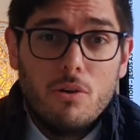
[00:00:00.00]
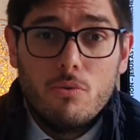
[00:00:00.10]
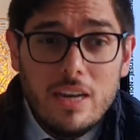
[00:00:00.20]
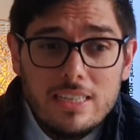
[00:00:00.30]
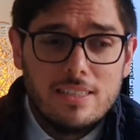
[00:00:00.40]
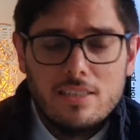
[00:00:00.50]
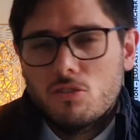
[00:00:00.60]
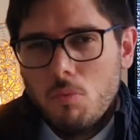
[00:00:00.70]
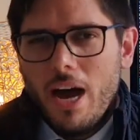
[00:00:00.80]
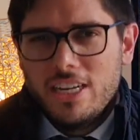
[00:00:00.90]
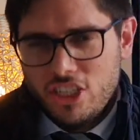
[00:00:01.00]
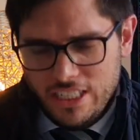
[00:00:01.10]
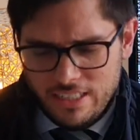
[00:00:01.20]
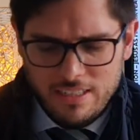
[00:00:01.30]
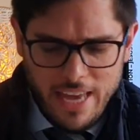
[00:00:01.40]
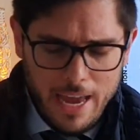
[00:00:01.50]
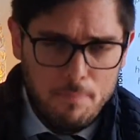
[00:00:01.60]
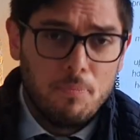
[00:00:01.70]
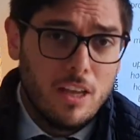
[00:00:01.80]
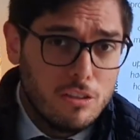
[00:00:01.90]
reasons why Jesus
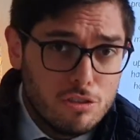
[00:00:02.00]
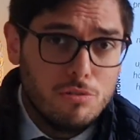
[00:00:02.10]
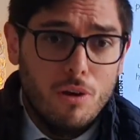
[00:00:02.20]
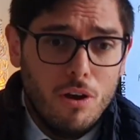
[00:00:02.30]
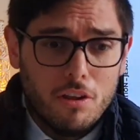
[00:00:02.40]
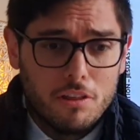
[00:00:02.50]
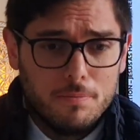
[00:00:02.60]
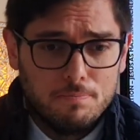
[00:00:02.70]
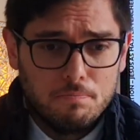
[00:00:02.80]
came to earth.